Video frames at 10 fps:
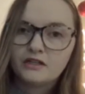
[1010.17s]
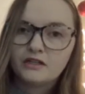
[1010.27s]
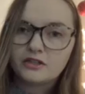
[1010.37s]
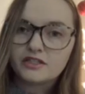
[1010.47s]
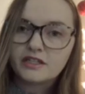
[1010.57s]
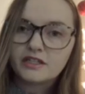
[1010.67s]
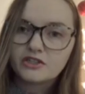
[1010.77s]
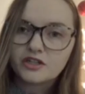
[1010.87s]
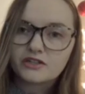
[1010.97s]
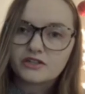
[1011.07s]
Nursing
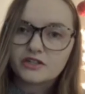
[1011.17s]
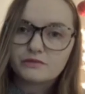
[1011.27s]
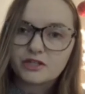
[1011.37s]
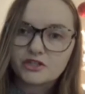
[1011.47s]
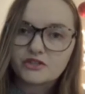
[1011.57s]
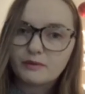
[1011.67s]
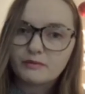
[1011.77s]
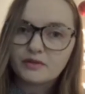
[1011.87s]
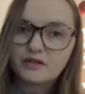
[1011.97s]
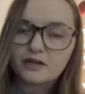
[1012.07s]
instructors must
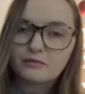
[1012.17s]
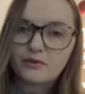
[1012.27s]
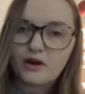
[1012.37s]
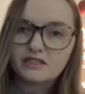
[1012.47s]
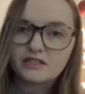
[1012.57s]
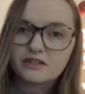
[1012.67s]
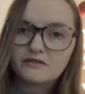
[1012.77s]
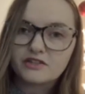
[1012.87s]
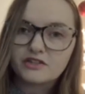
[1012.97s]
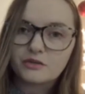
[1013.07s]
remember that a positive
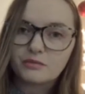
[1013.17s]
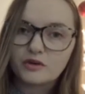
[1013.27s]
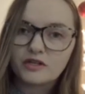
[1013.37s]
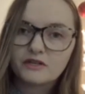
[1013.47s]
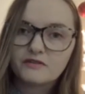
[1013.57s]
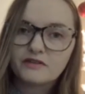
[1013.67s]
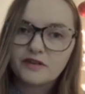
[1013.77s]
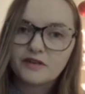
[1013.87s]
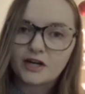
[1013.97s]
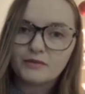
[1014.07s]
and supportive
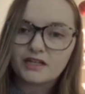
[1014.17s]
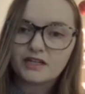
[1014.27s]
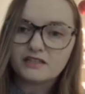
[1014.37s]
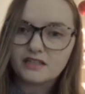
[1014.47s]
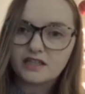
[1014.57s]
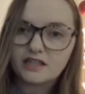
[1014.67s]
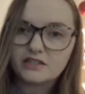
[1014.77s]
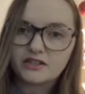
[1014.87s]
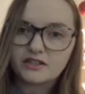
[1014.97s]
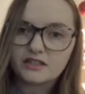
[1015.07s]
environment is needed
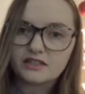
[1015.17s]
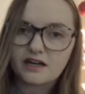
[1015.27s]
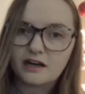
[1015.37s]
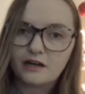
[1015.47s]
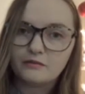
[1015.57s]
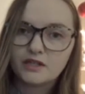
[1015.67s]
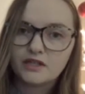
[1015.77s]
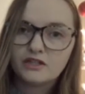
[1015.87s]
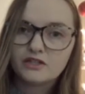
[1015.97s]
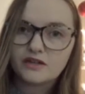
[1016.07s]
during this time,
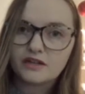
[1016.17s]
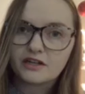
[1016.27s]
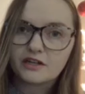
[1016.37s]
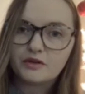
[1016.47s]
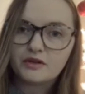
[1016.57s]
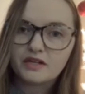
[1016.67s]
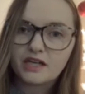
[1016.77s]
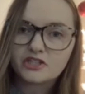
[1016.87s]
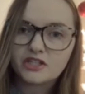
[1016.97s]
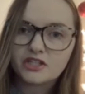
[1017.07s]
so that
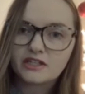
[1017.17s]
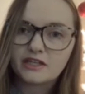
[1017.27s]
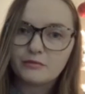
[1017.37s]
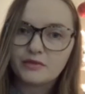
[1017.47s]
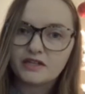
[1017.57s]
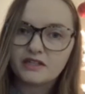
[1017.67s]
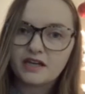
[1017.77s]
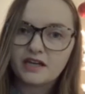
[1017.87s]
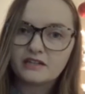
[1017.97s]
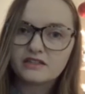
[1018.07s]
communication can be
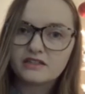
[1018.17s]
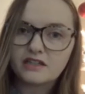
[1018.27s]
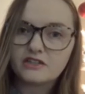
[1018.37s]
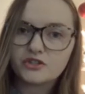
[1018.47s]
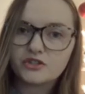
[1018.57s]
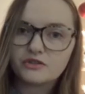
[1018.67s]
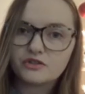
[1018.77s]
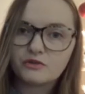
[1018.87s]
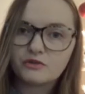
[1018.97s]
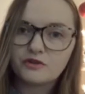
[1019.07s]
enhanced and
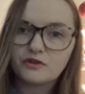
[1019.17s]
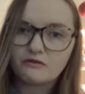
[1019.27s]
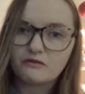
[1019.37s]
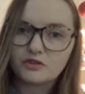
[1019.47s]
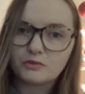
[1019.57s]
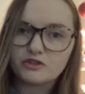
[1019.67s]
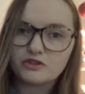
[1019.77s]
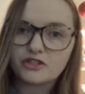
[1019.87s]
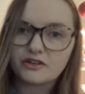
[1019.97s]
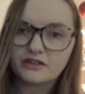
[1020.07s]
students will feel comfortable
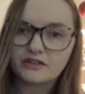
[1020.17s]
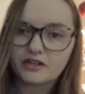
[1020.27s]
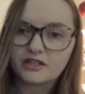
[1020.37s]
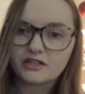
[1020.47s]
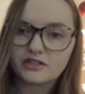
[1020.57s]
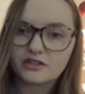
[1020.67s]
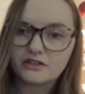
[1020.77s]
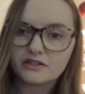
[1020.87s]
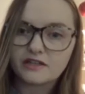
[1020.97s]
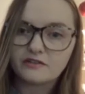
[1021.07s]
sharing their
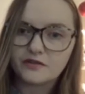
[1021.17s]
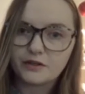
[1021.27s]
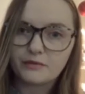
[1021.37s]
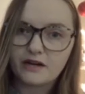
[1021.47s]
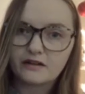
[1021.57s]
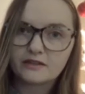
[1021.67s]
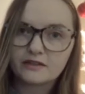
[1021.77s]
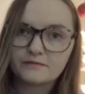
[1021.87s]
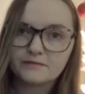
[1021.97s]
concerns and feedback.